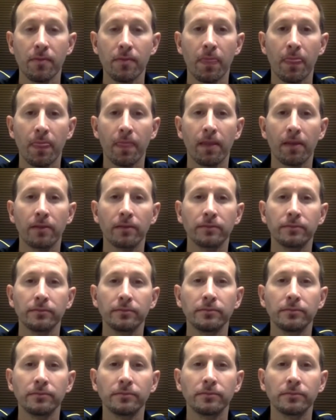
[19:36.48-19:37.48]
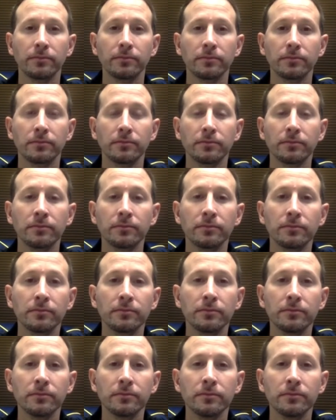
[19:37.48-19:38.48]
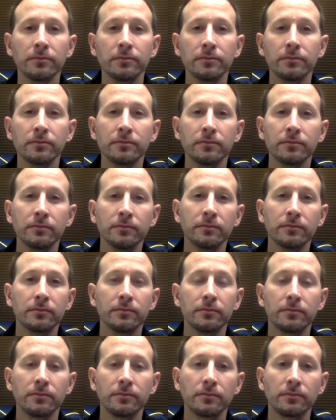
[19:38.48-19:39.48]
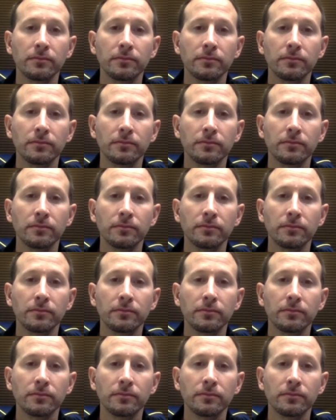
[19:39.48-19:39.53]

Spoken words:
The person shown says nothing.